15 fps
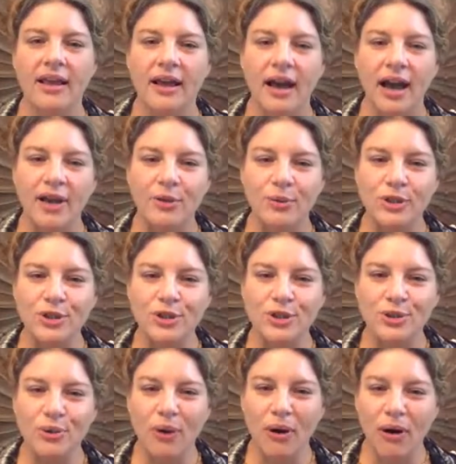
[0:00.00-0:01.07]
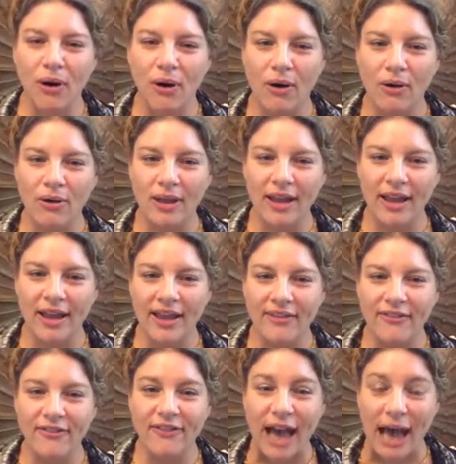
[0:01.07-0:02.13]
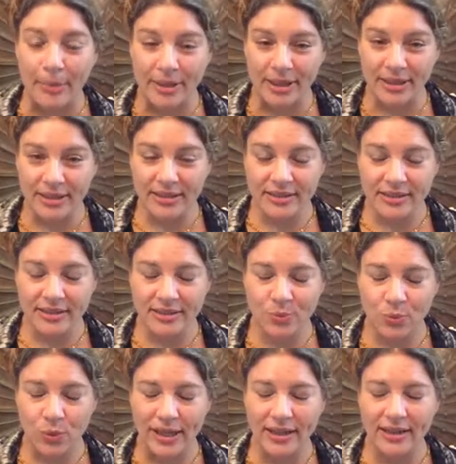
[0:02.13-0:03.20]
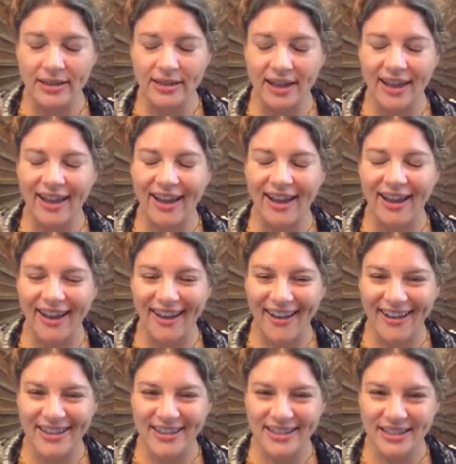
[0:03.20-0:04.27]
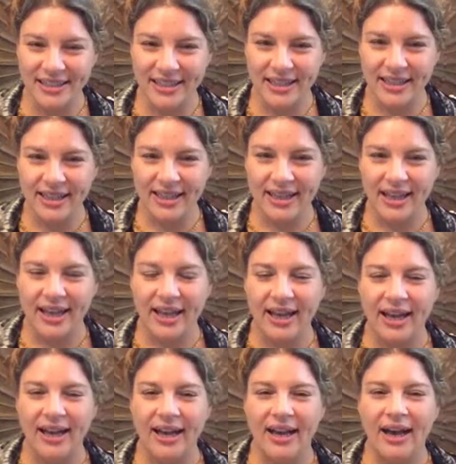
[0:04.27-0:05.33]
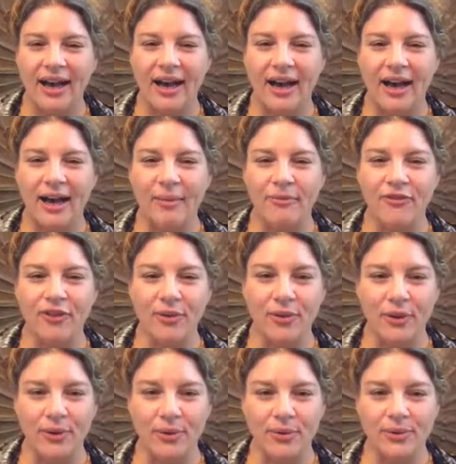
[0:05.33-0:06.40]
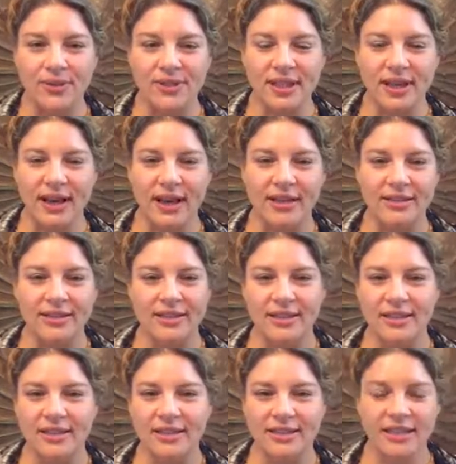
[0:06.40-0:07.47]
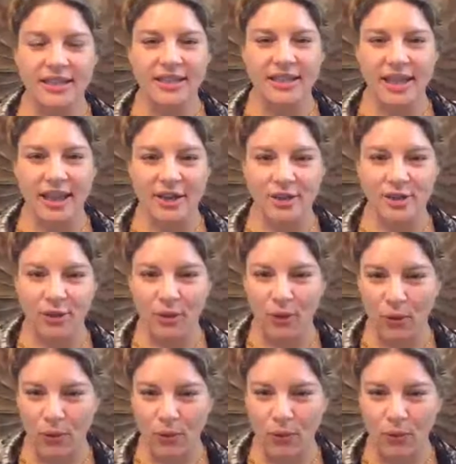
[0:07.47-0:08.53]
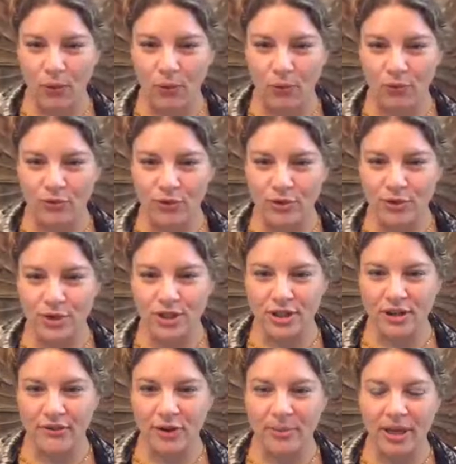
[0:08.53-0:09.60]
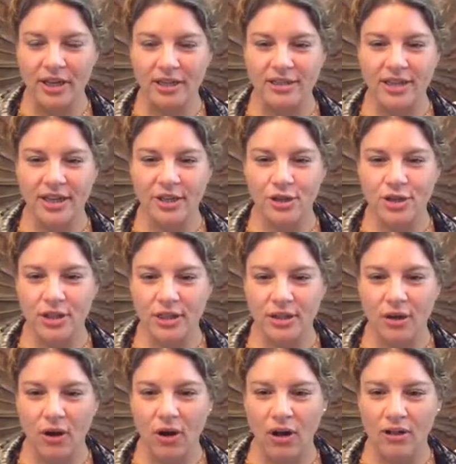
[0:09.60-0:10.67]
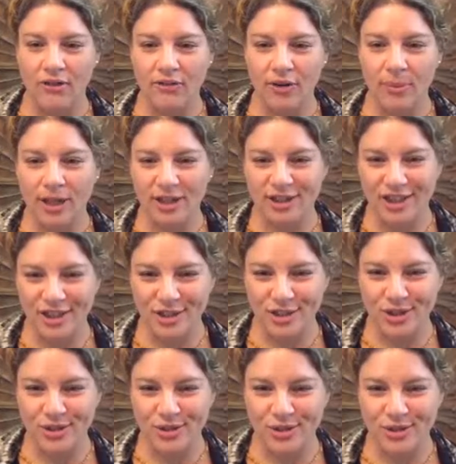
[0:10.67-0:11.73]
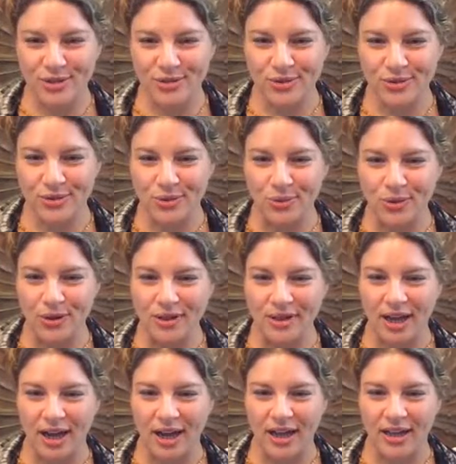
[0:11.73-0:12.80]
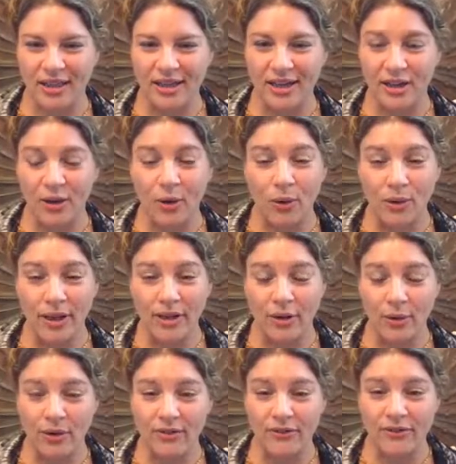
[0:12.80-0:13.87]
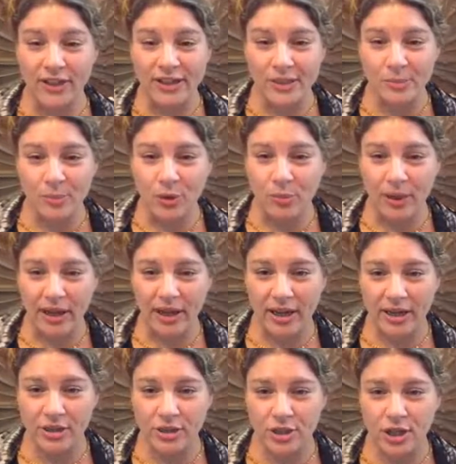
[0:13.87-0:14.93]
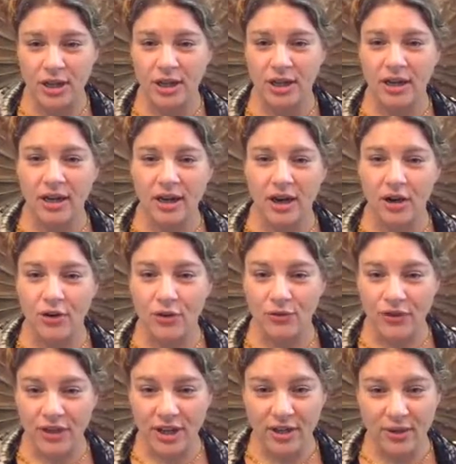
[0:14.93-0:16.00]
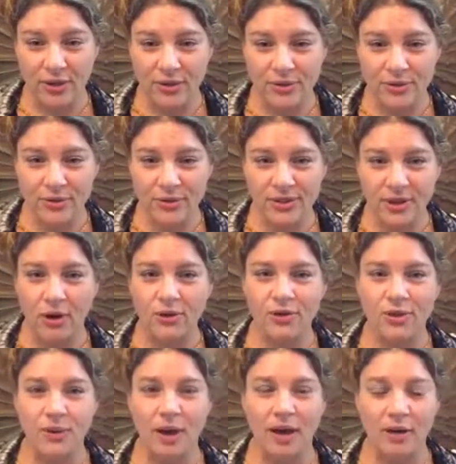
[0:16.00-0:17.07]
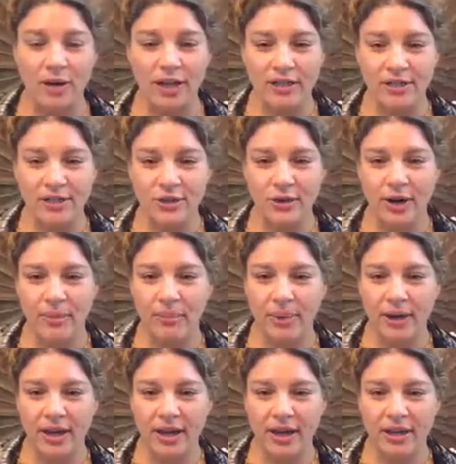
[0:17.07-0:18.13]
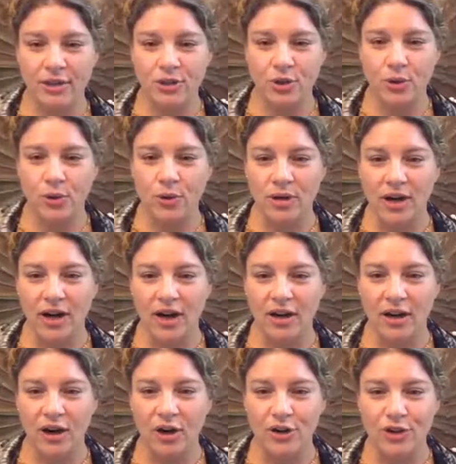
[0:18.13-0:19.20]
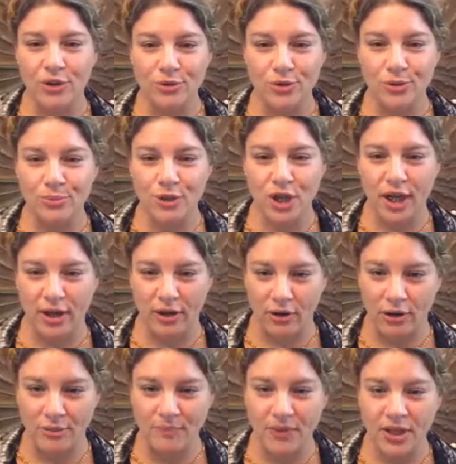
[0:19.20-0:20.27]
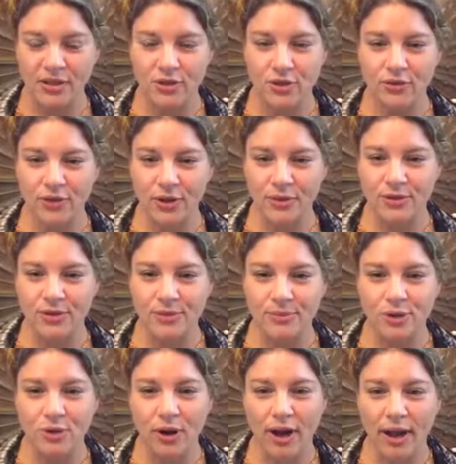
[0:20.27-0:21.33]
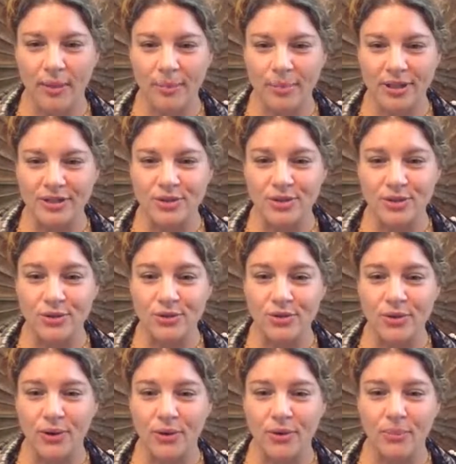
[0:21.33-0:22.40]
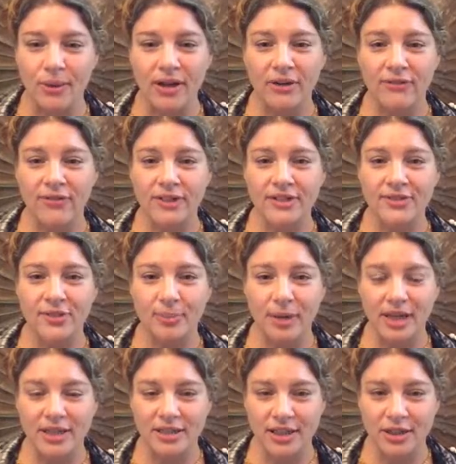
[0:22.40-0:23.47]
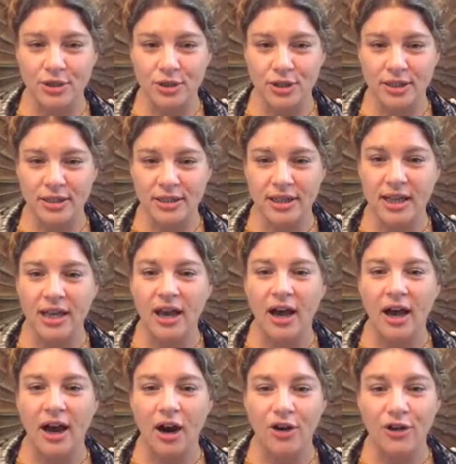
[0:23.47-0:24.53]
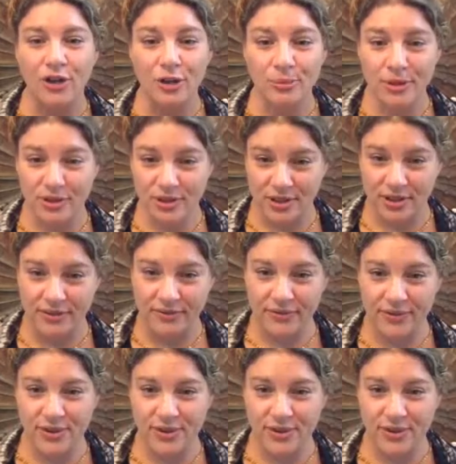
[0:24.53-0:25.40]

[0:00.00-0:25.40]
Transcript: I wish you all a fabulous week ahead. For those that didn't catch the whole version of our meditation, all of our meditations are stored on the Nicole and Yoga Facebook page under videos, also on our Instagram page or on our YouTube channel. So if you don't subscribe, please do so. The benefits from meditation are cumulative.